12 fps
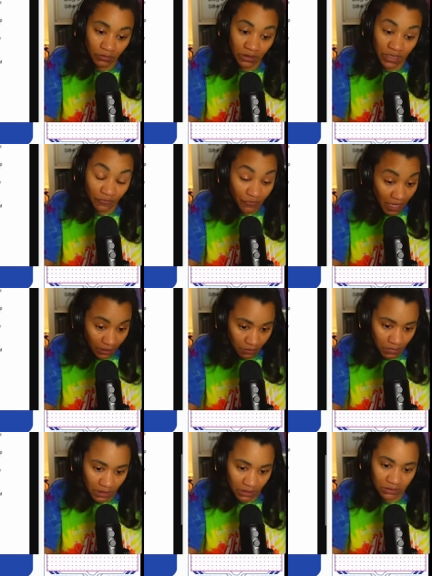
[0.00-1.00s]

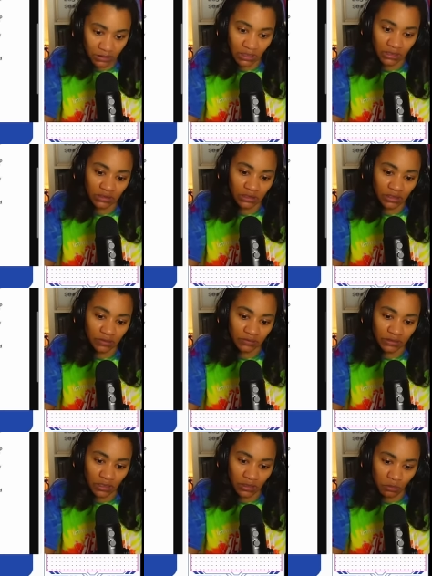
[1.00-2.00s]
developments,
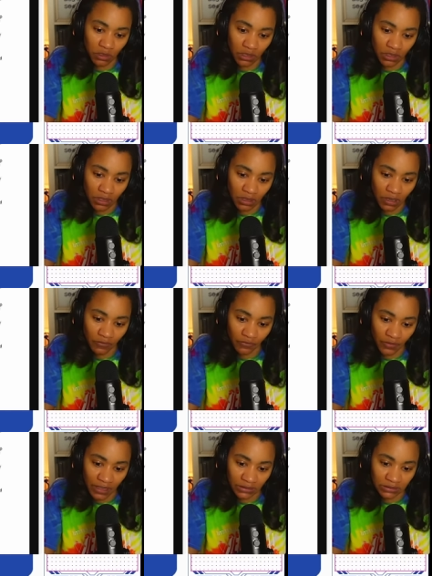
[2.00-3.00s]
initiatives, and community
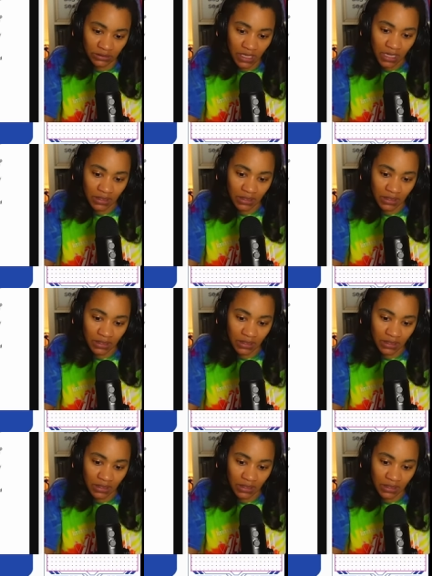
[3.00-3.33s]
events